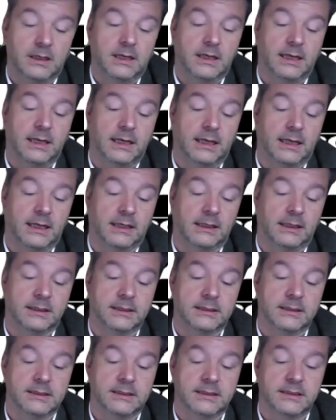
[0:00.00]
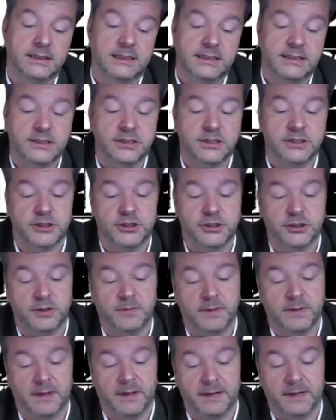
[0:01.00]
And this should
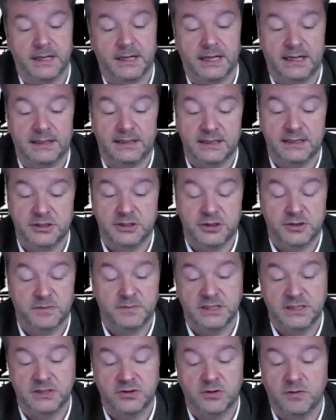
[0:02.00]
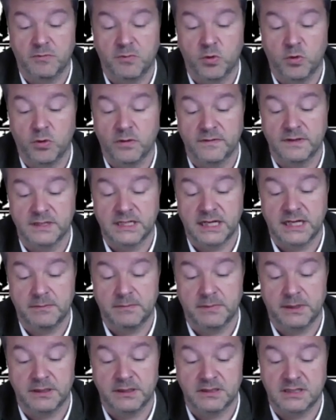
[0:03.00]
be sort of more of the same,
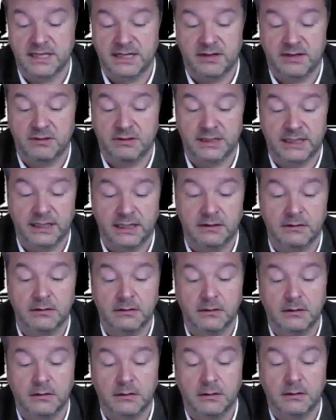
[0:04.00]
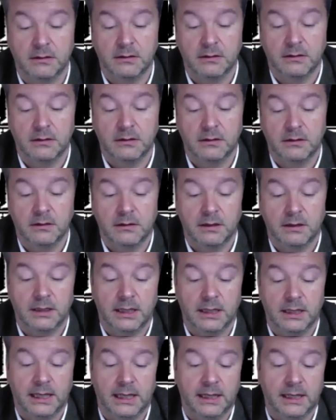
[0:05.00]
because literally
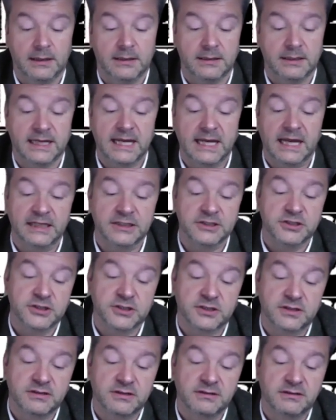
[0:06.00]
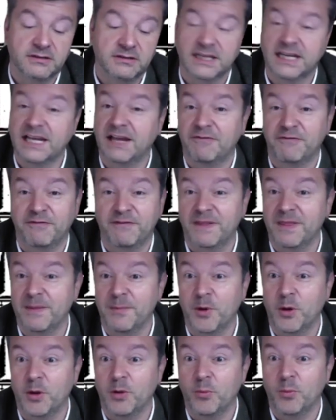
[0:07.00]
they can't fit them
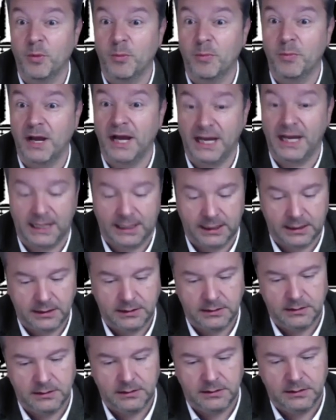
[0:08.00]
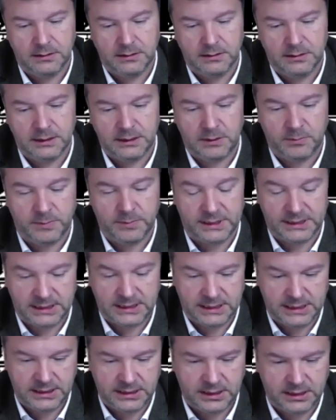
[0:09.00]
all in one pack. That would be
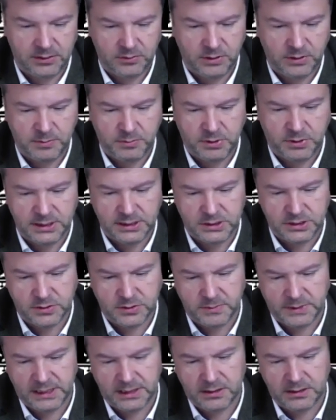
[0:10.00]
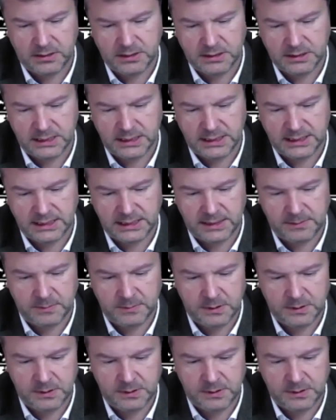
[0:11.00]
insane. You can only print so many cards at a time.